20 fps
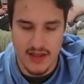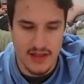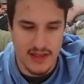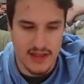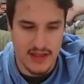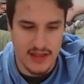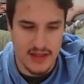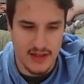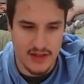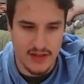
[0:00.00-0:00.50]

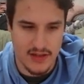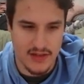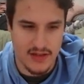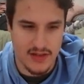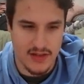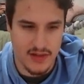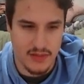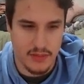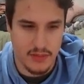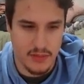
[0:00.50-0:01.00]

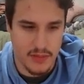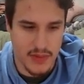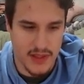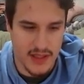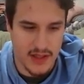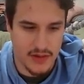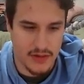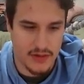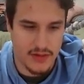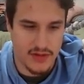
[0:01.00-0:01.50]
and
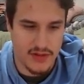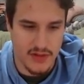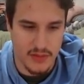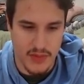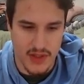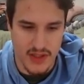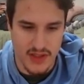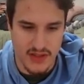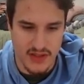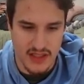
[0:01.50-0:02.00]
pound and
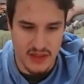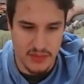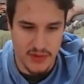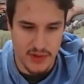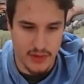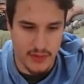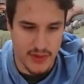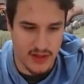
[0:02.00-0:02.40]
mud slap our way to